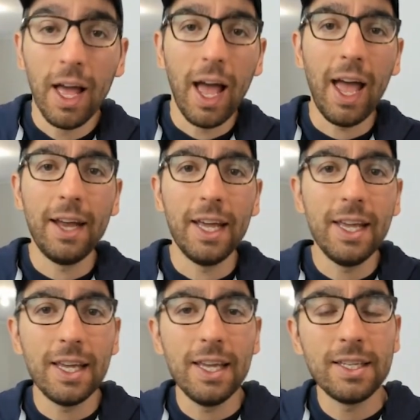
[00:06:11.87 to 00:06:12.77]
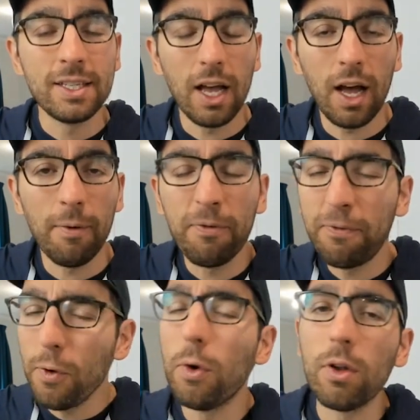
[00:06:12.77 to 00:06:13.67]
and it is
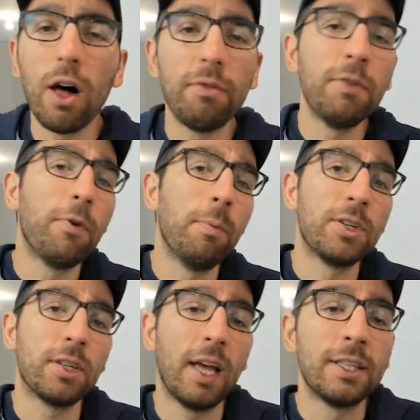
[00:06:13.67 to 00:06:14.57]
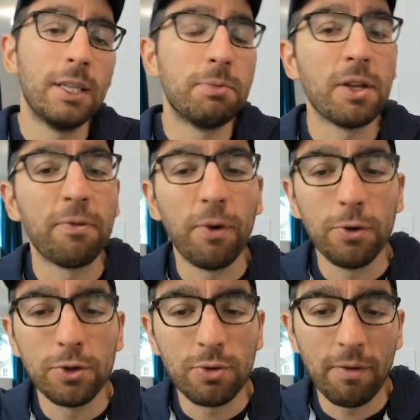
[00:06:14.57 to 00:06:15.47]
full of information and tips for
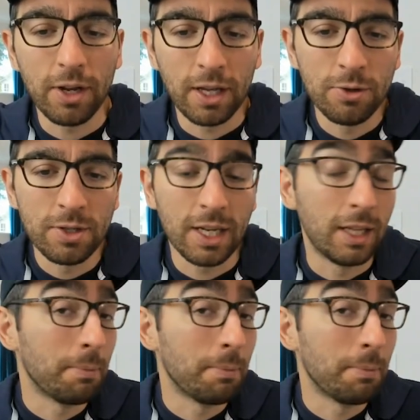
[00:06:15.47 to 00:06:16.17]
you traveling in New Zealand.